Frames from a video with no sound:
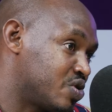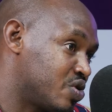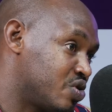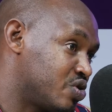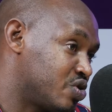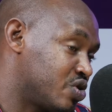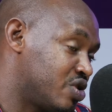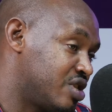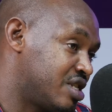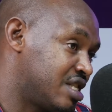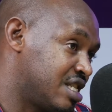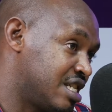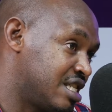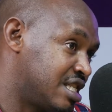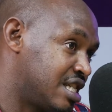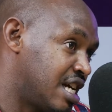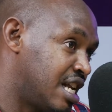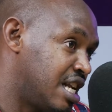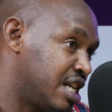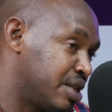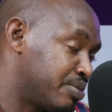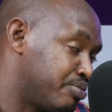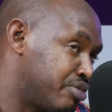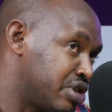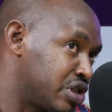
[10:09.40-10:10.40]
it's a
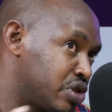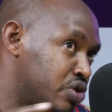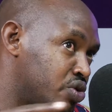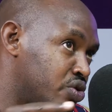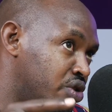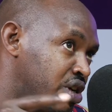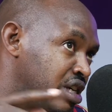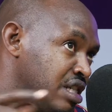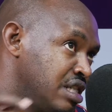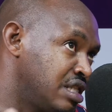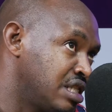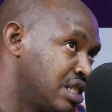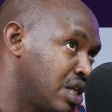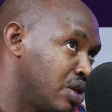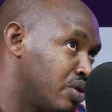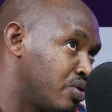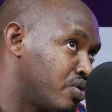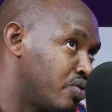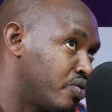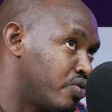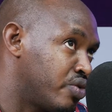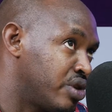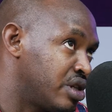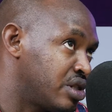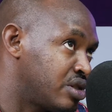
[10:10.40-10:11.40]
challenge. But to answer your
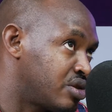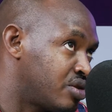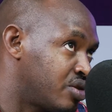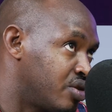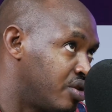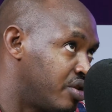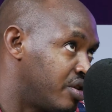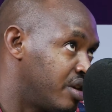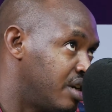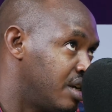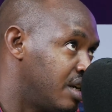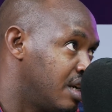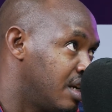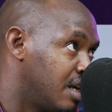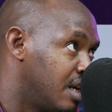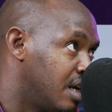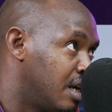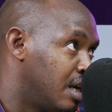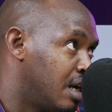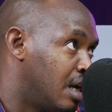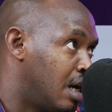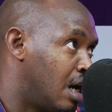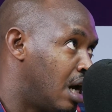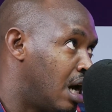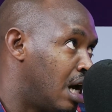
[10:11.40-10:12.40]
question
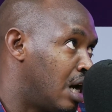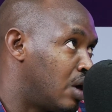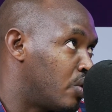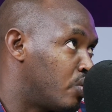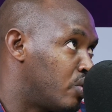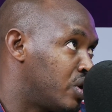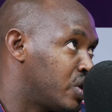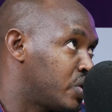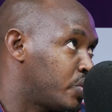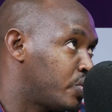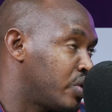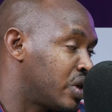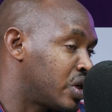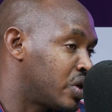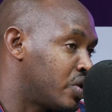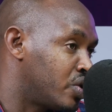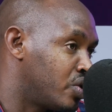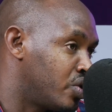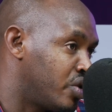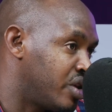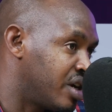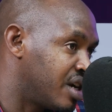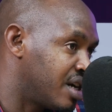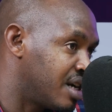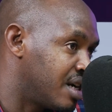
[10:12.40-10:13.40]
on what we are
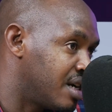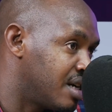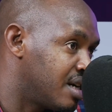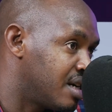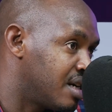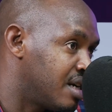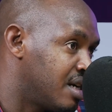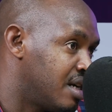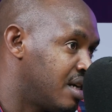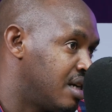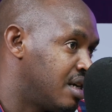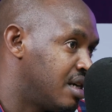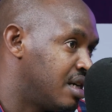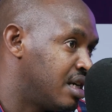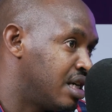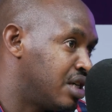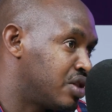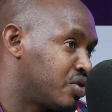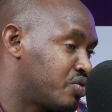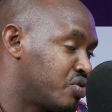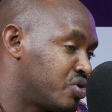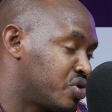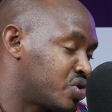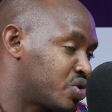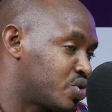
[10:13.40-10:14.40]
doing
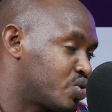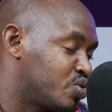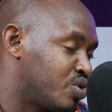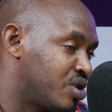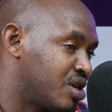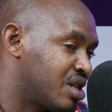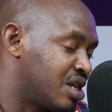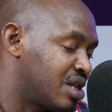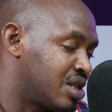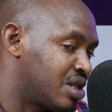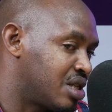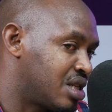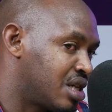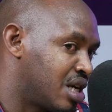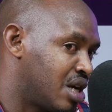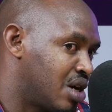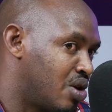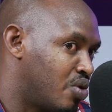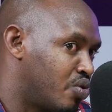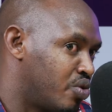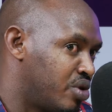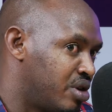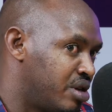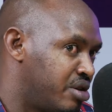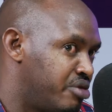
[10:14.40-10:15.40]
to ensure that
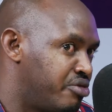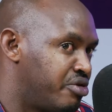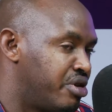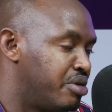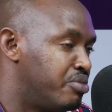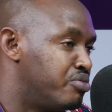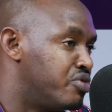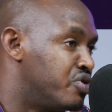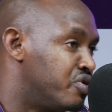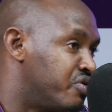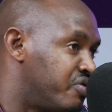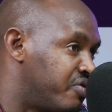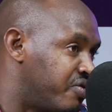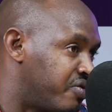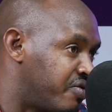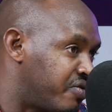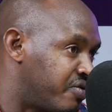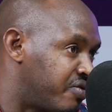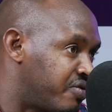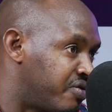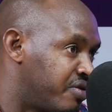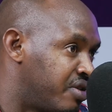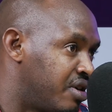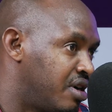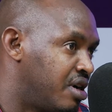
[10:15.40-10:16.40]
we
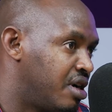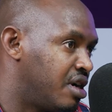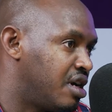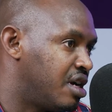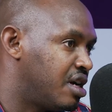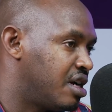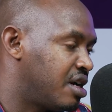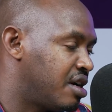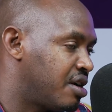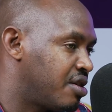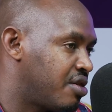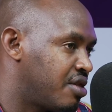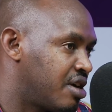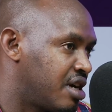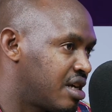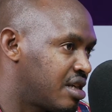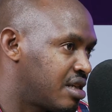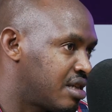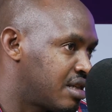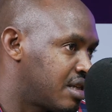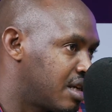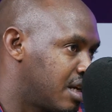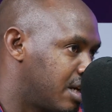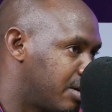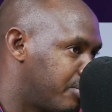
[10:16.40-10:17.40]
remove
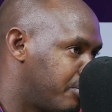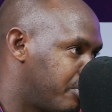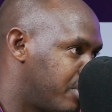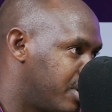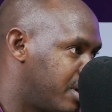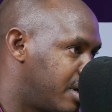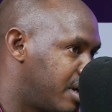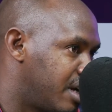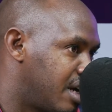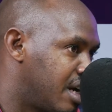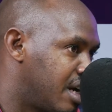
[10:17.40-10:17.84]
that barrier.